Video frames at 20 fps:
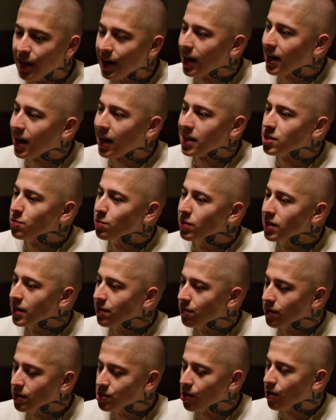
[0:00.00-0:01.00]
And I just
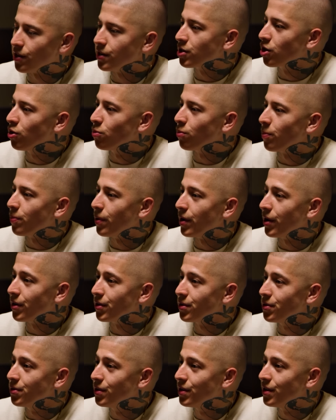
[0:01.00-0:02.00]
believe the journey gonna prepare
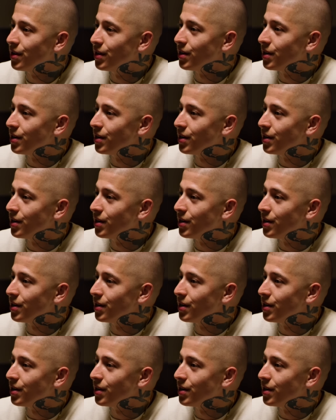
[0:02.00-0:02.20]
you.